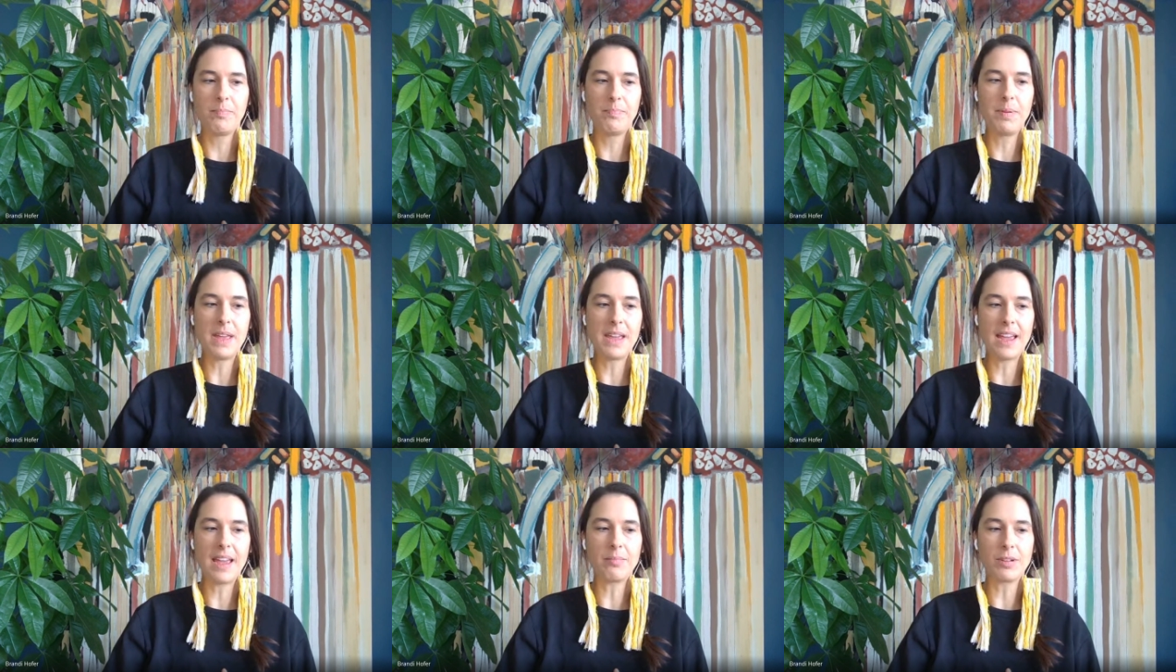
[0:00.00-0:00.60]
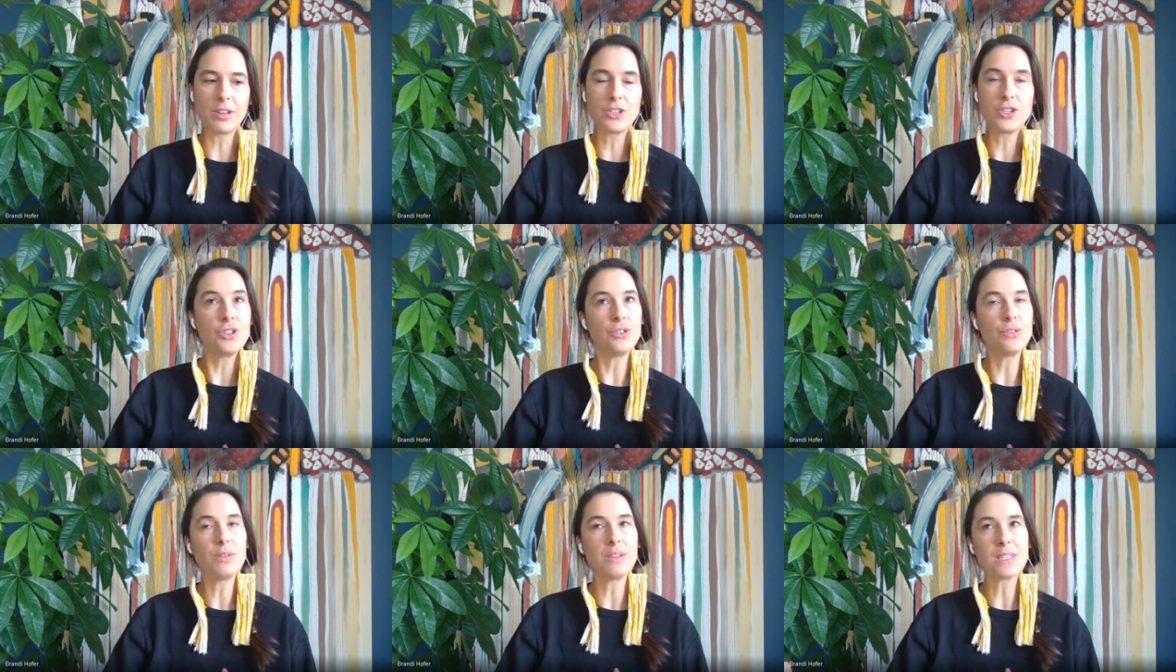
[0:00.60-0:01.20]
being able
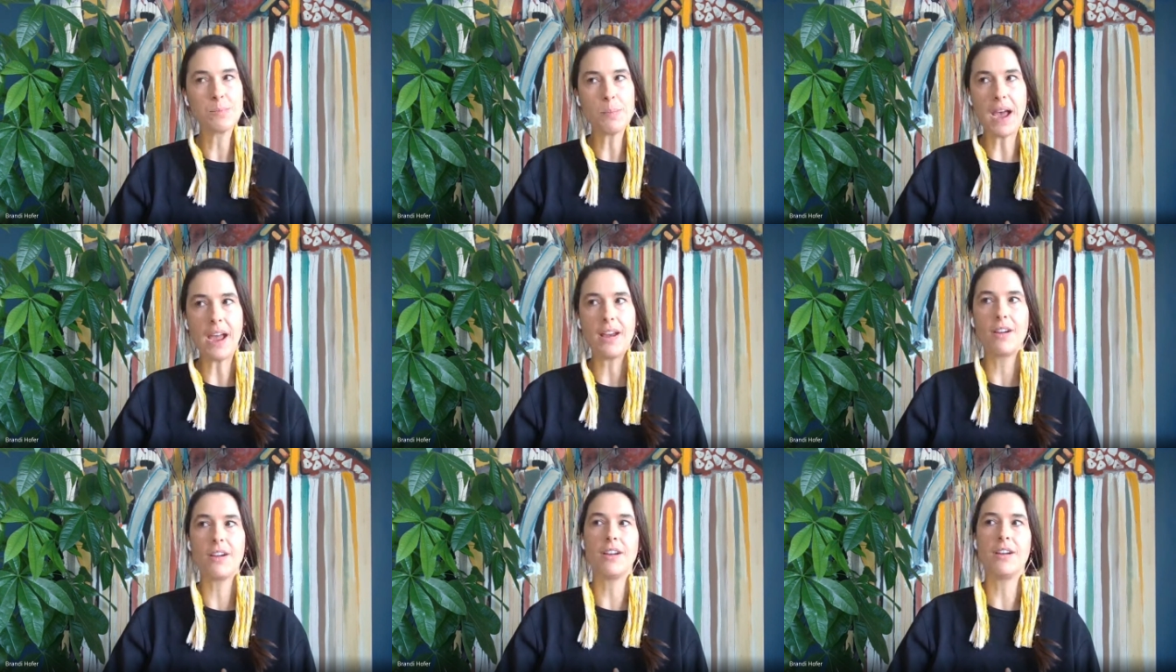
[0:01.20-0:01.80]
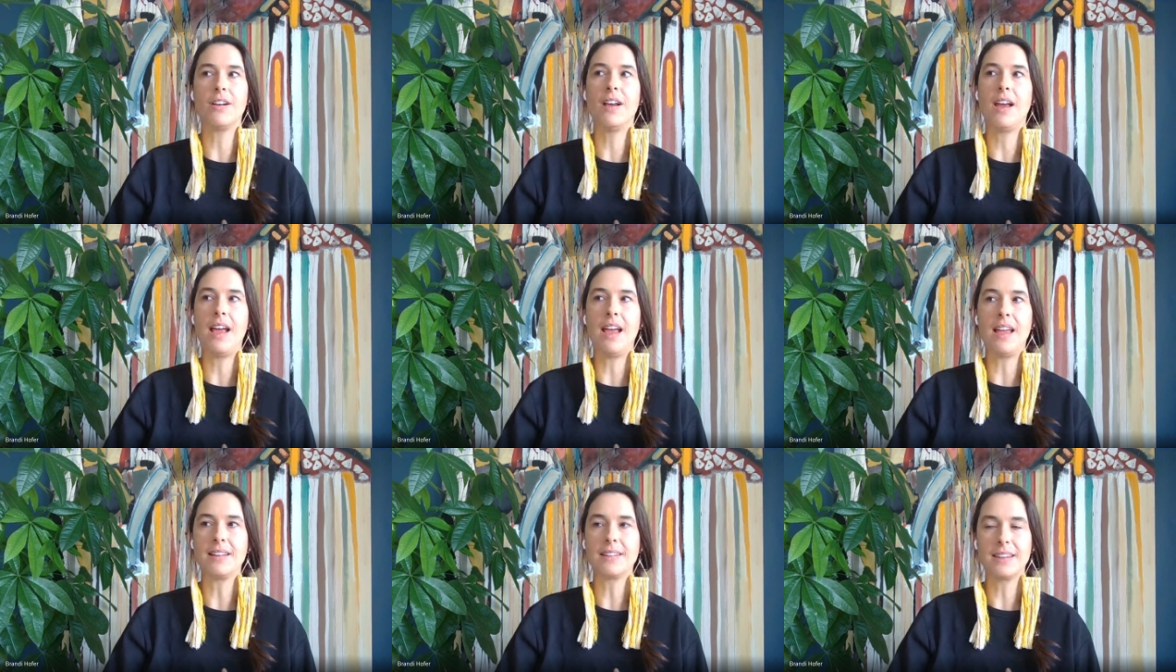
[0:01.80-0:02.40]
to inspire
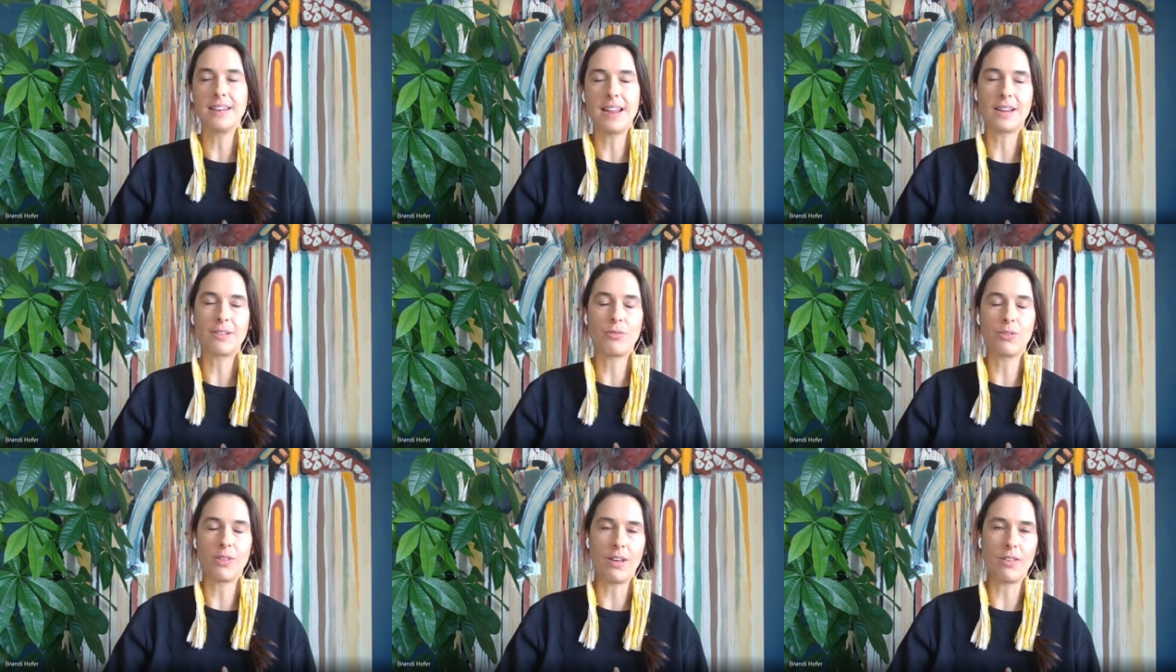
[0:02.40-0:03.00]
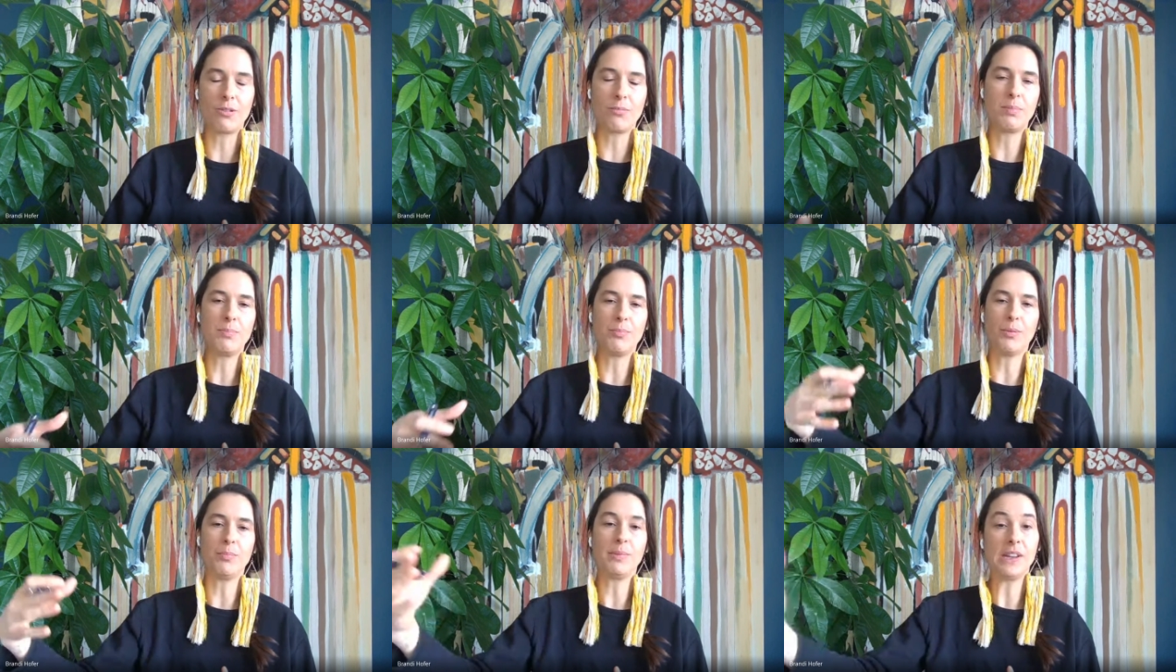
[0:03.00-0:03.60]
and connect with other
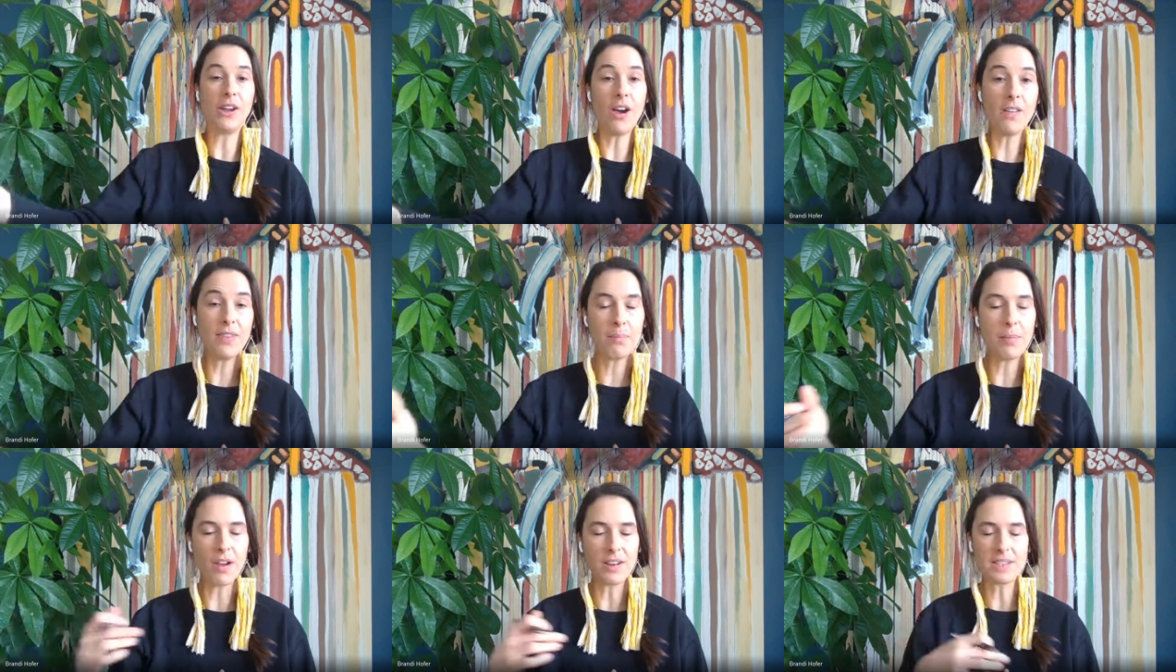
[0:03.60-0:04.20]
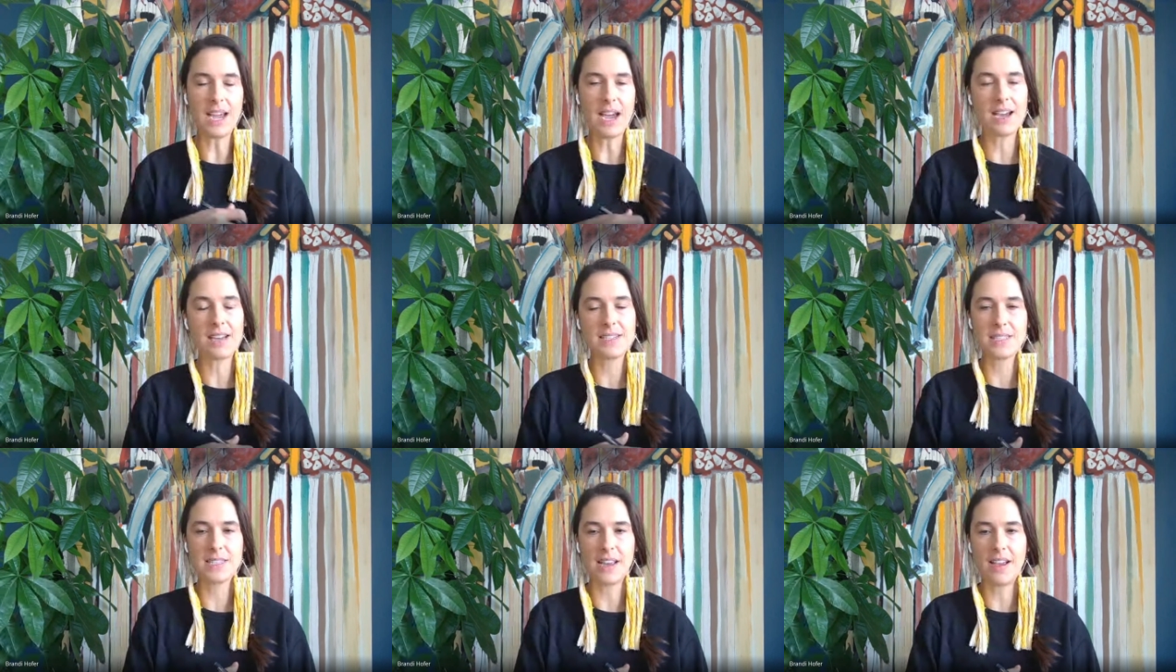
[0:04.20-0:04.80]
people beyond the
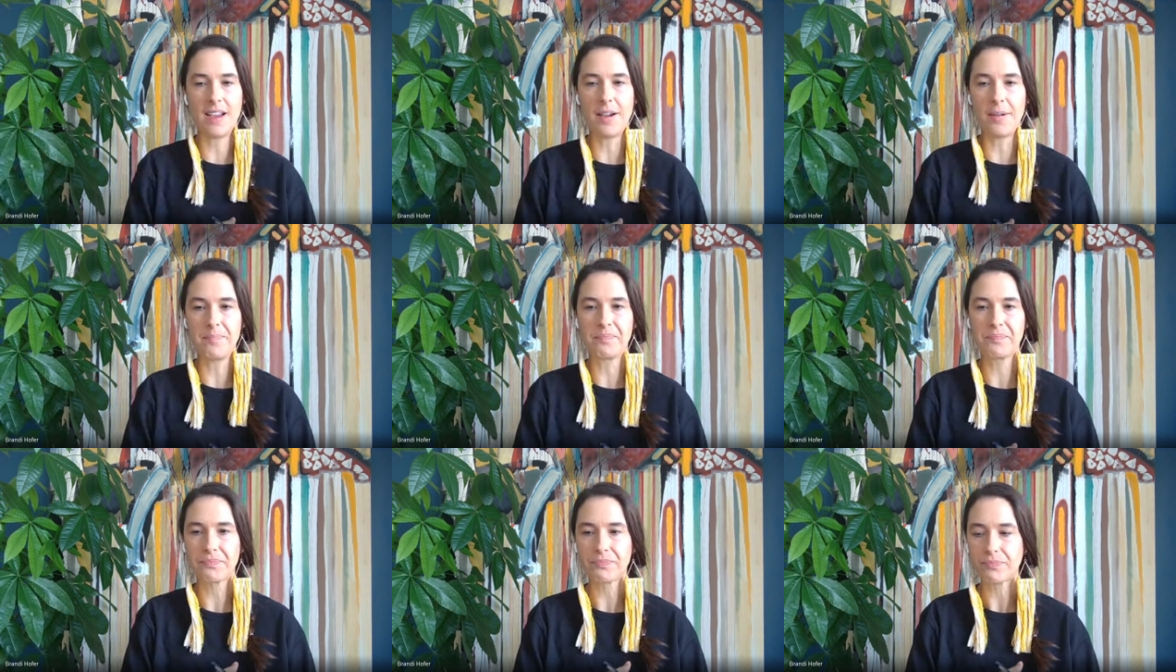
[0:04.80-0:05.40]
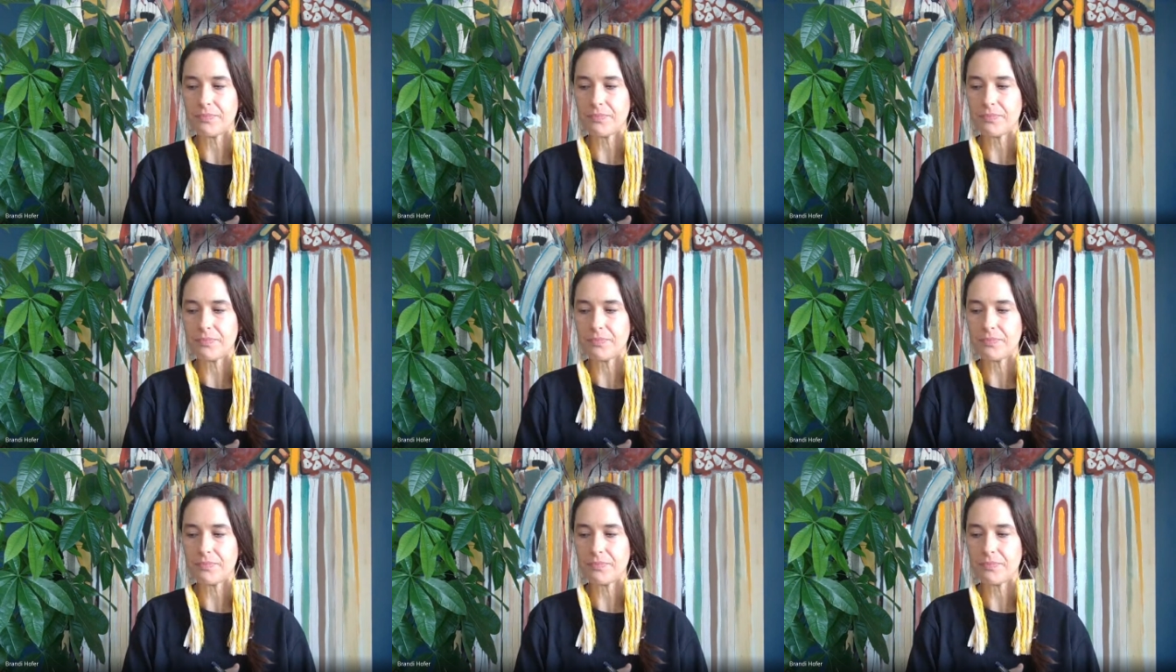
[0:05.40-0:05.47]
podcast. Um,